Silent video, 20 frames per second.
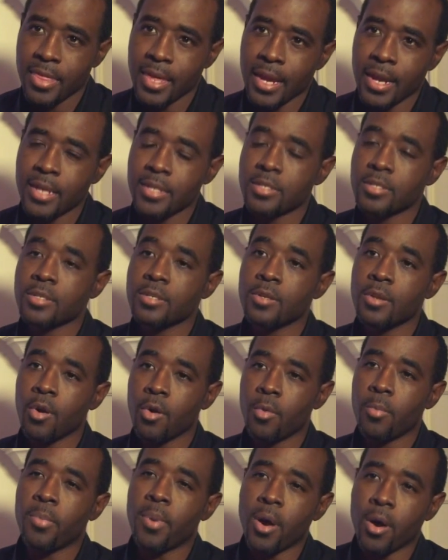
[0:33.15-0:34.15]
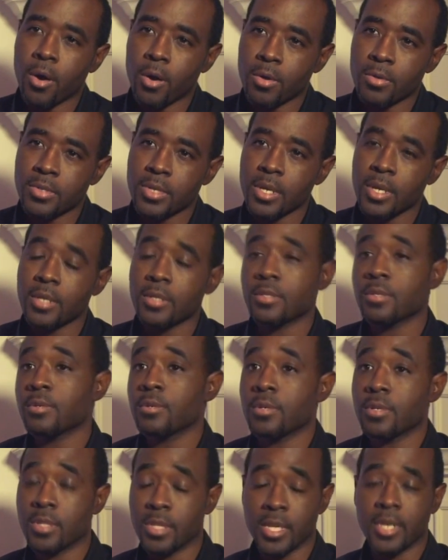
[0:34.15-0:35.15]
that has snowballed
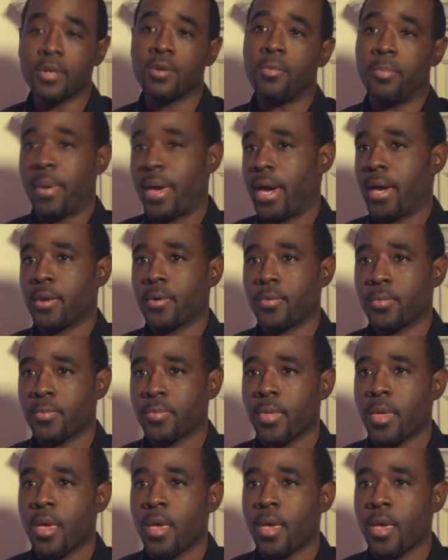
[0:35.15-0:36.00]
into a legal battle.